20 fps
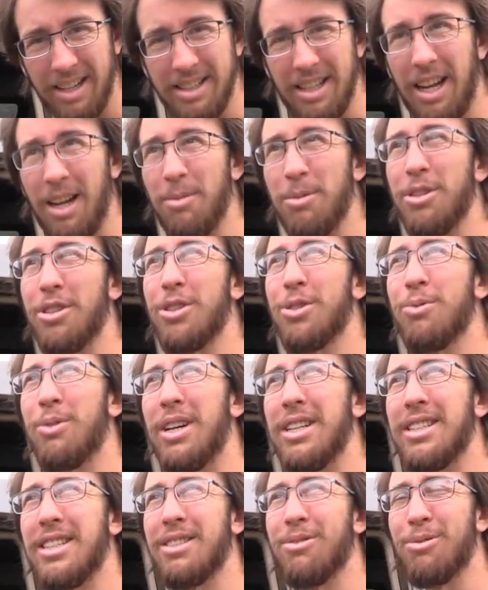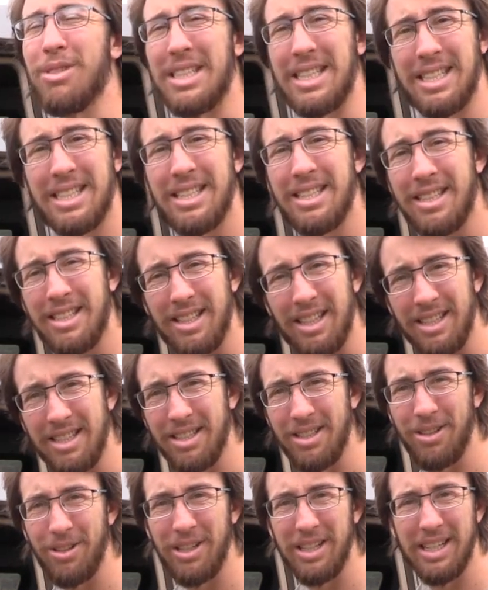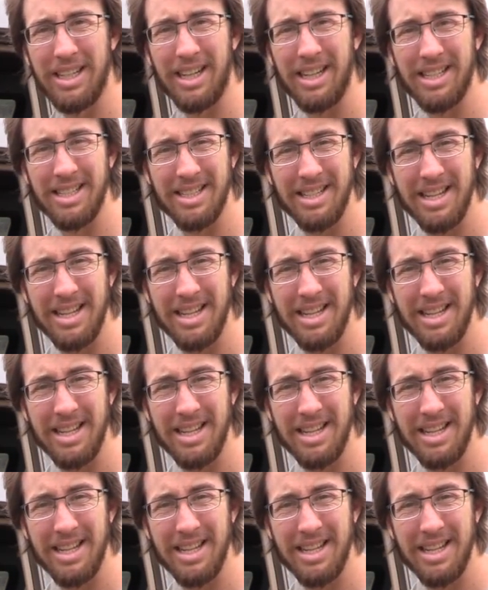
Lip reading: of times your sweat just really sticks to it and it gets